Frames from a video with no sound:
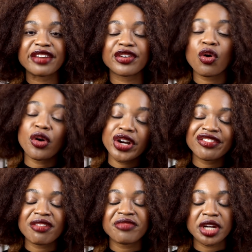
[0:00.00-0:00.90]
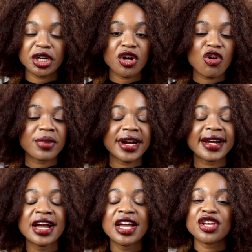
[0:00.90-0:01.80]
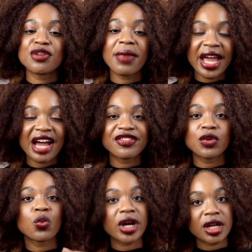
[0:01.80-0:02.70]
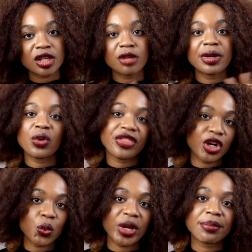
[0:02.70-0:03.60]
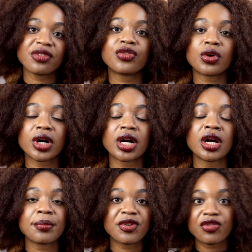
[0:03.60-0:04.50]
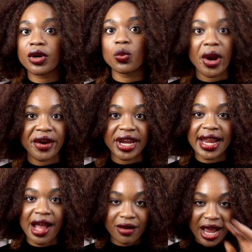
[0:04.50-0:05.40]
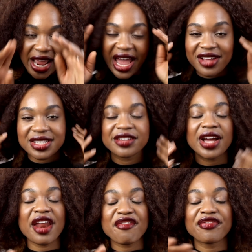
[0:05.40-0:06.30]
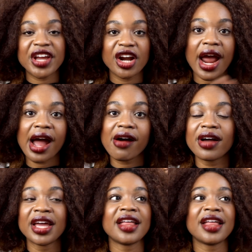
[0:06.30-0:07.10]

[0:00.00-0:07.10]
If you're ordering from Fingercomber, you might have to work a little bit with your wig before wearing it out. I had to kind of figure out